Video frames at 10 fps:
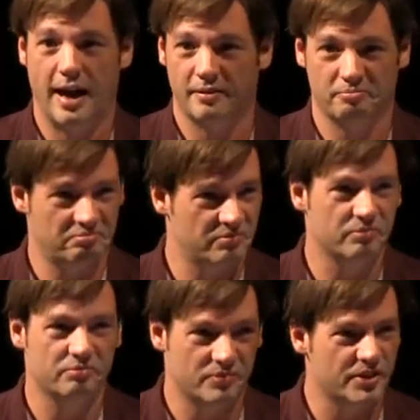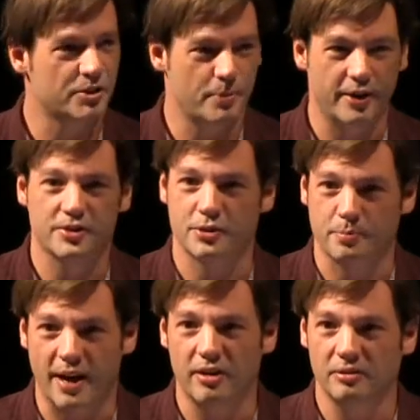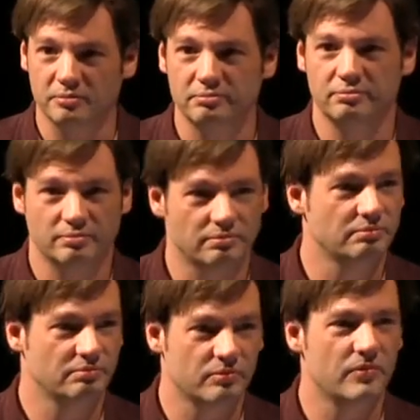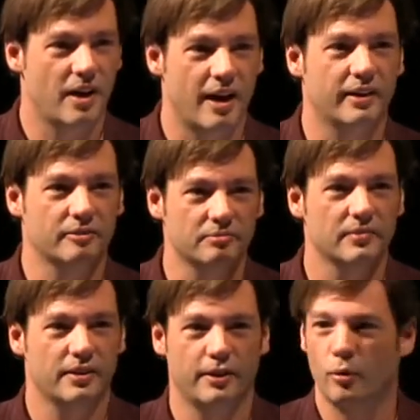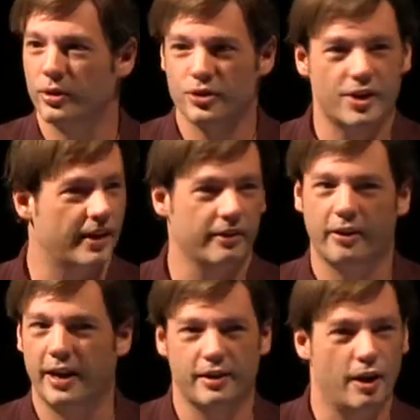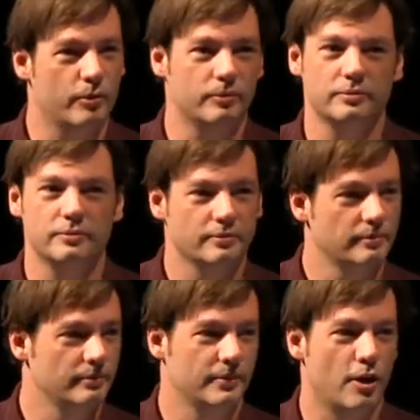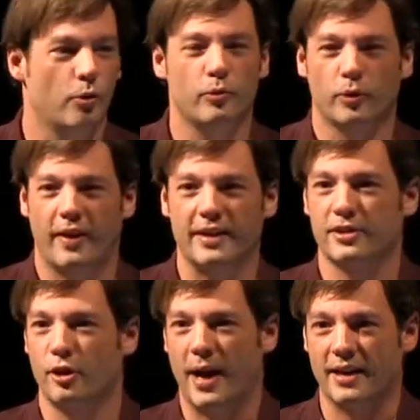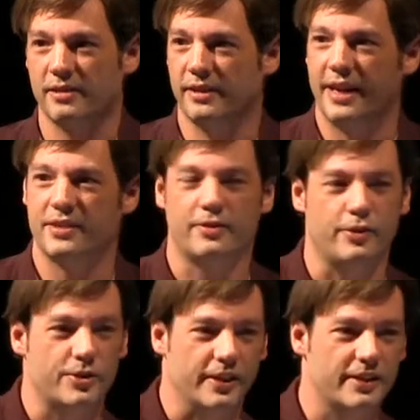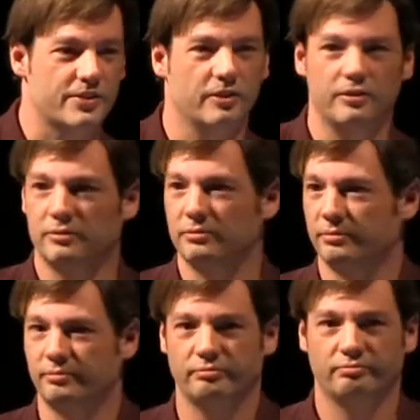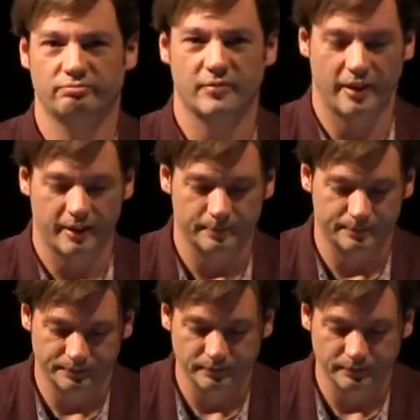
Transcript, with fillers: And experience is better? Nodding. No one's shaking their head no. No one would like to go back to the days of using dscl? All right.